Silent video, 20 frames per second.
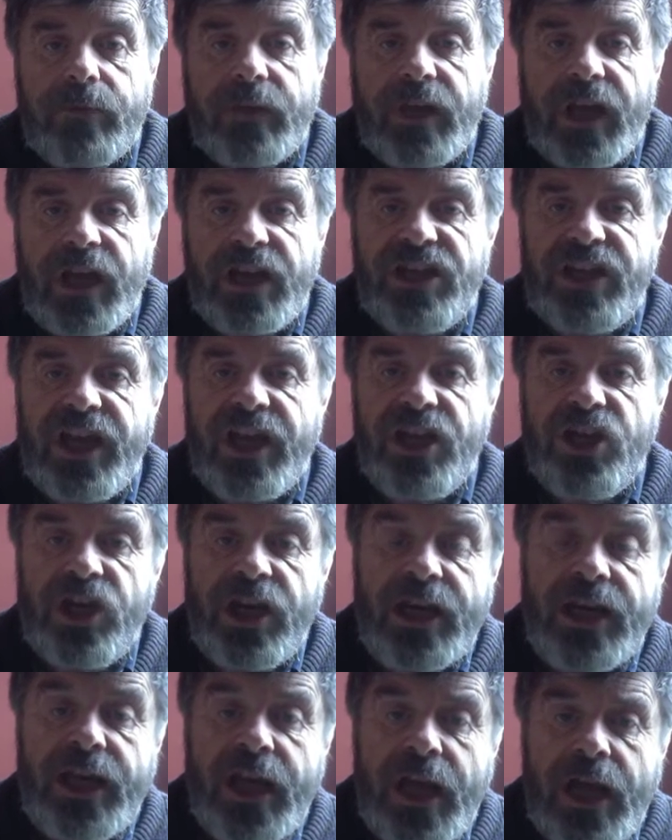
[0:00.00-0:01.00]

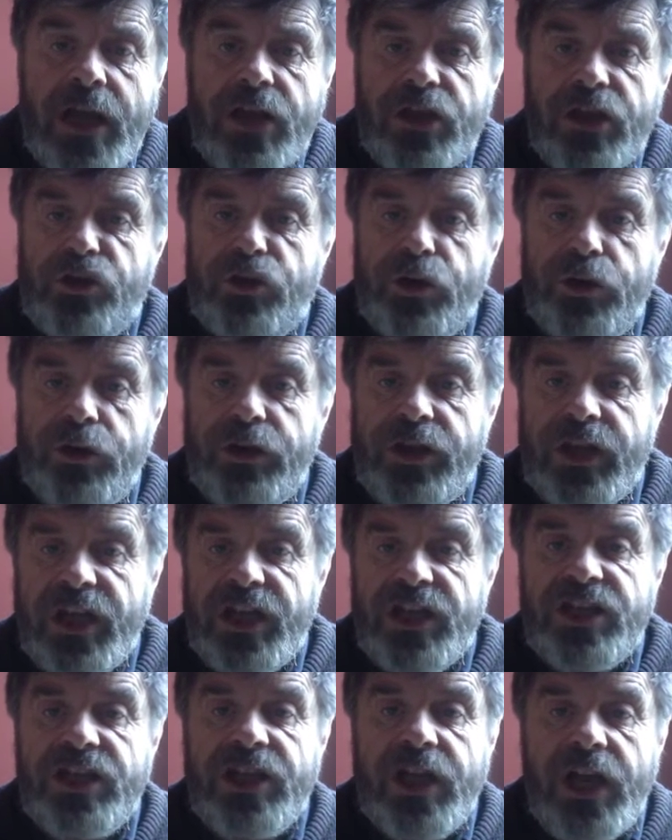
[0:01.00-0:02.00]
Essentially, the truth
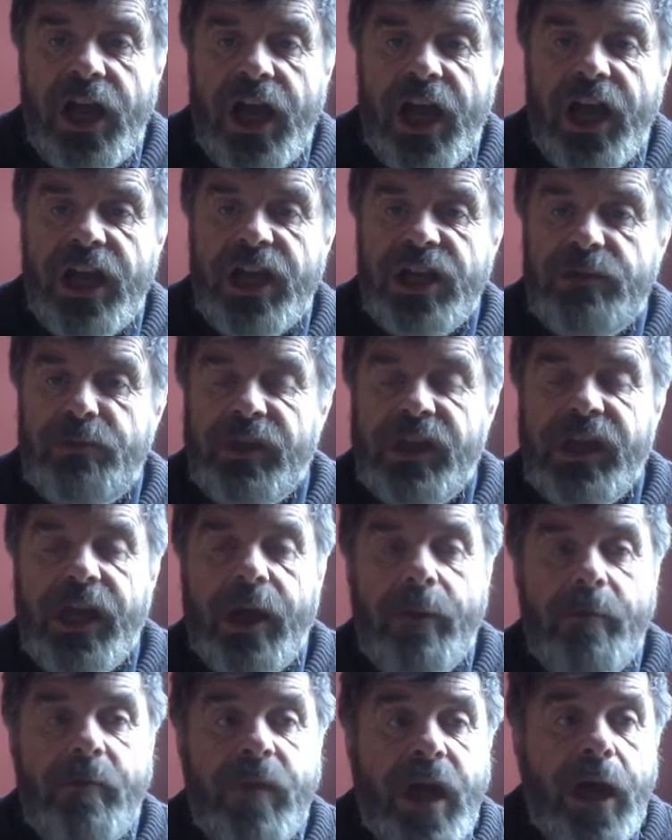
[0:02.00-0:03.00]
is it has
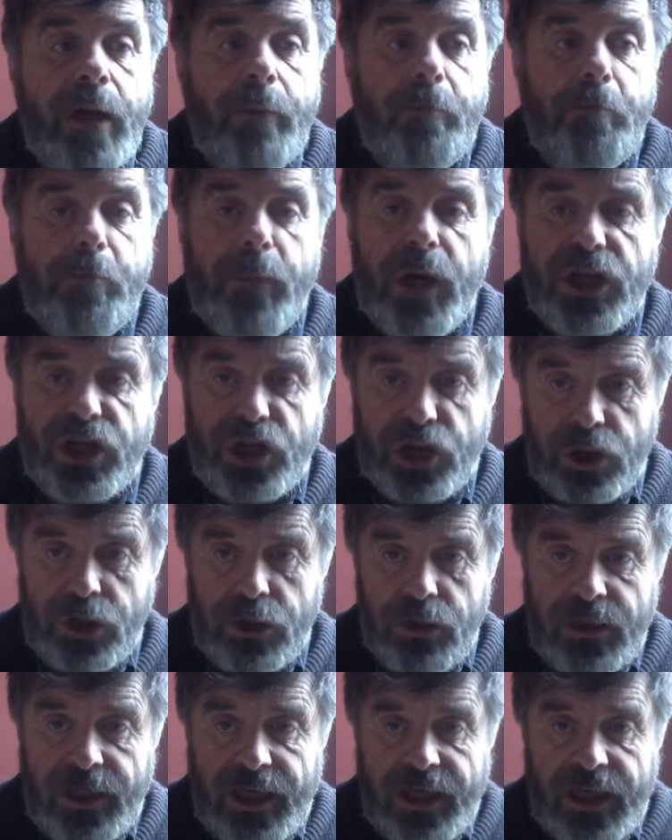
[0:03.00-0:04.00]
become much
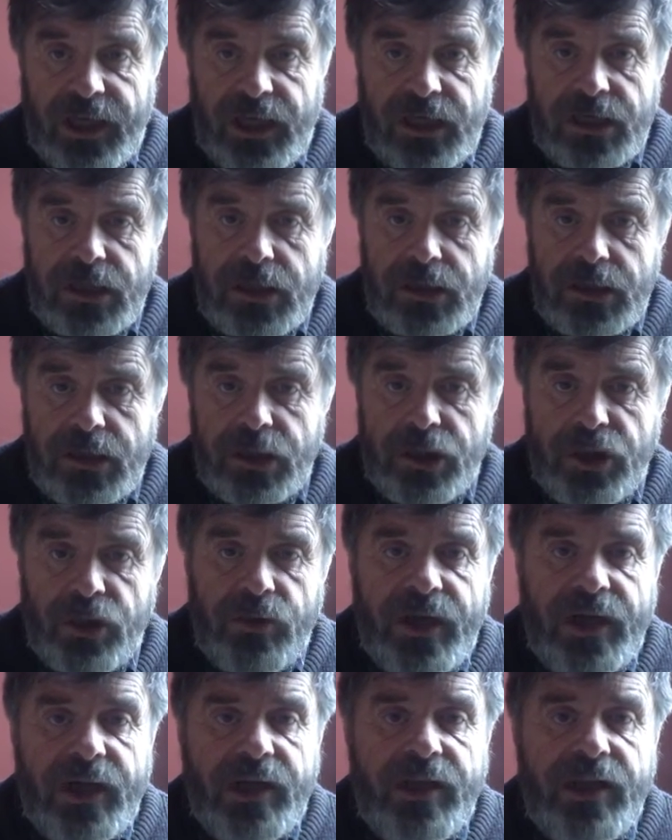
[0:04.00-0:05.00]
too late to do
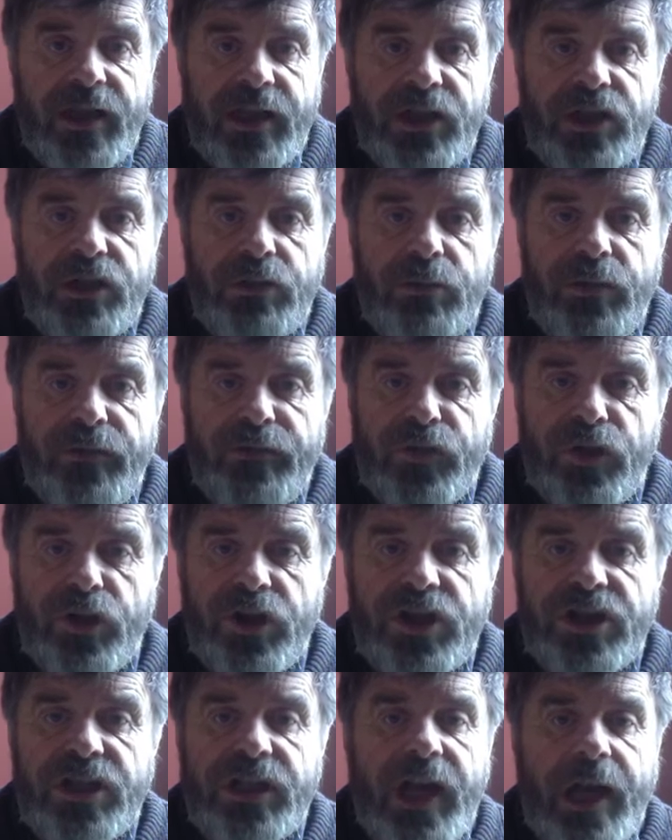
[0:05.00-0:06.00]
anything to
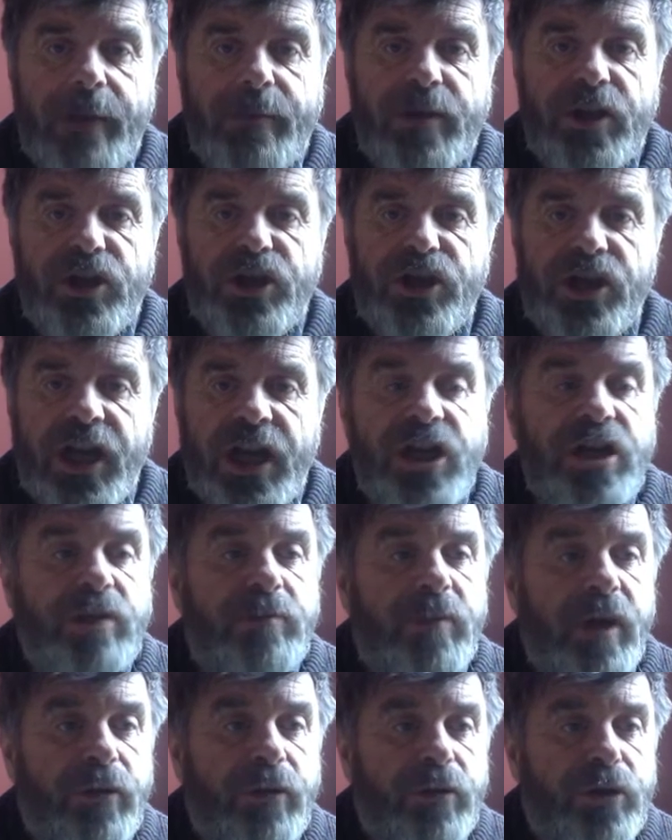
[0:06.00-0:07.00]
reverse climate change
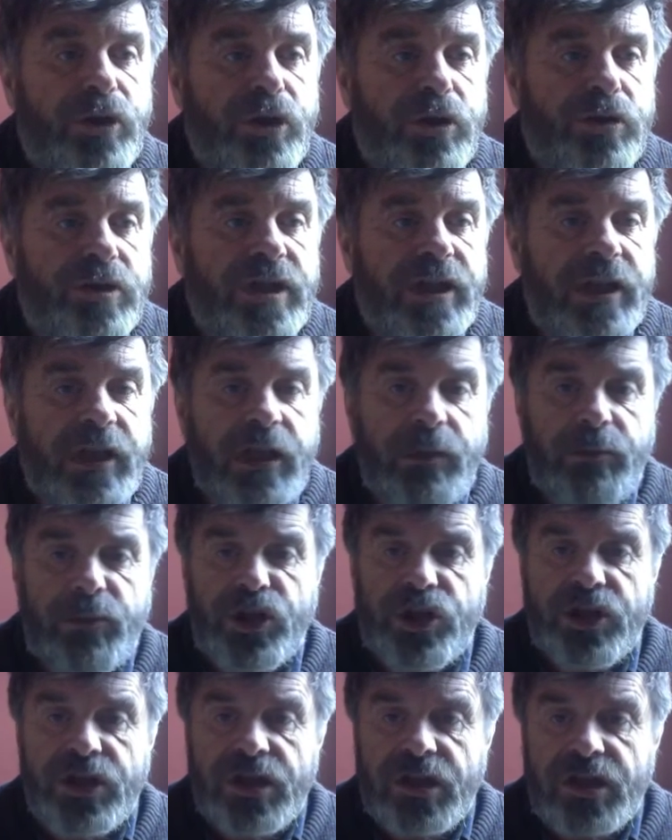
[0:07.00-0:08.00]
by reducing
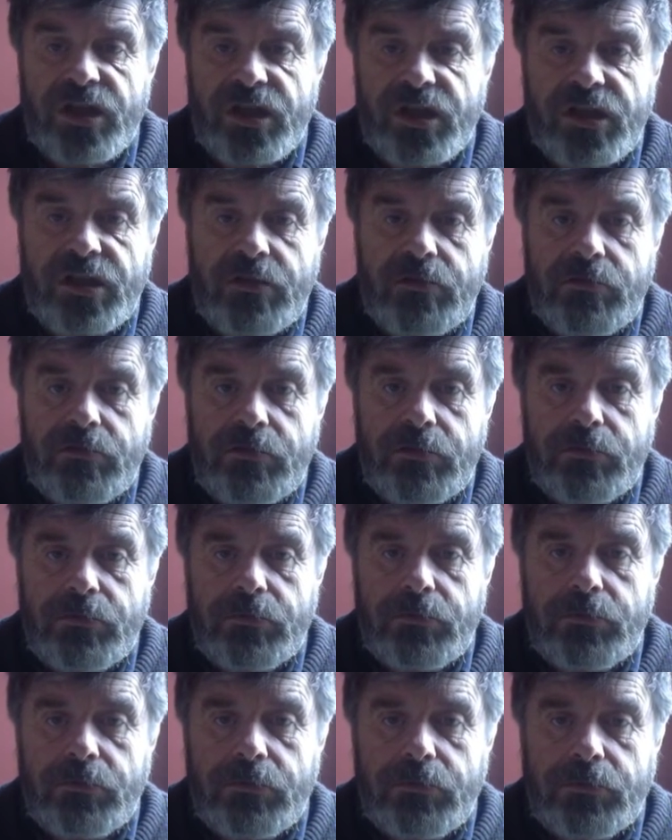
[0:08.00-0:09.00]
emissions.
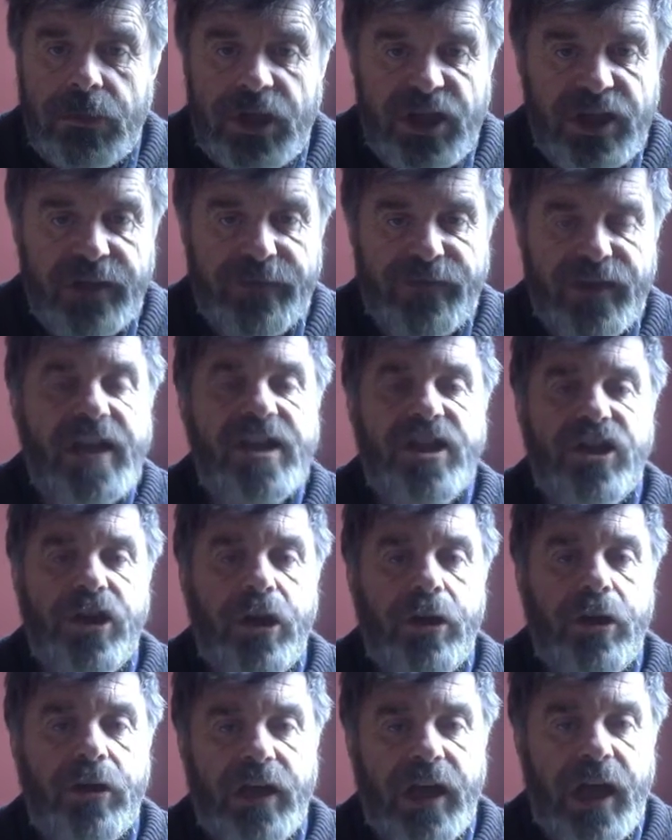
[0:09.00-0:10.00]
As if that's
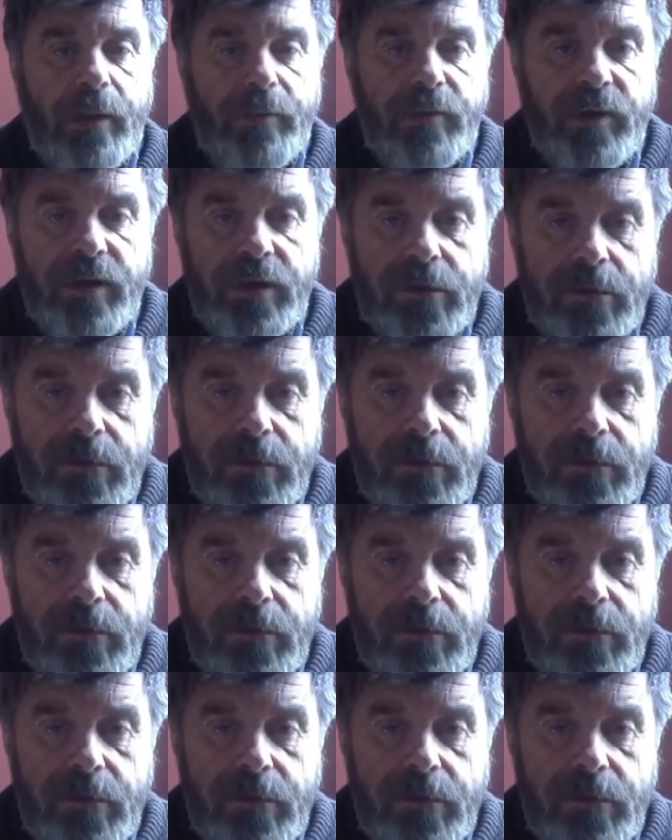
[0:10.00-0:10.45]
going to happen.